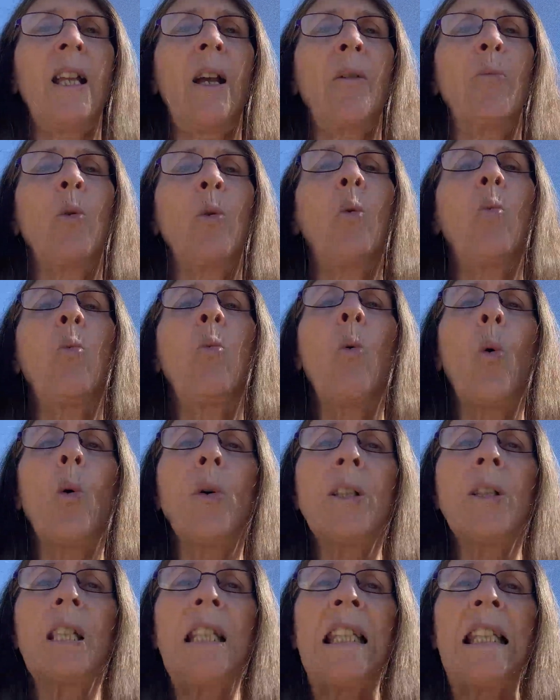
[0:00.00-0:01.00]
that will
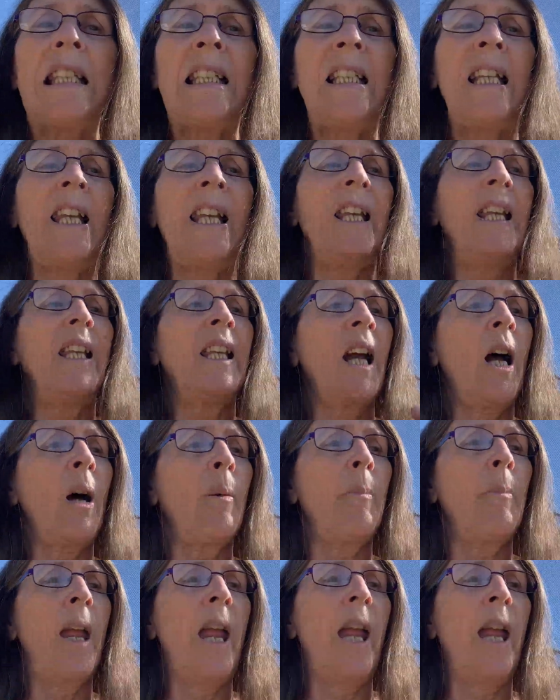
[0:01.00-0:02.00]
wantingly
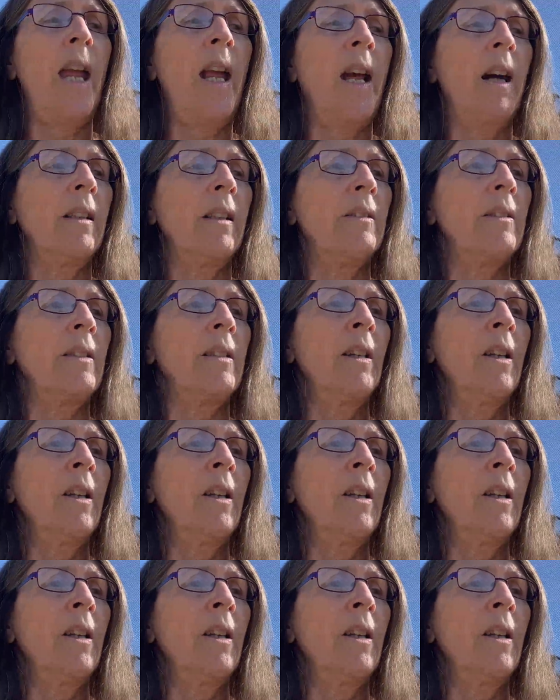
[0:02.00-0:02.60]
come out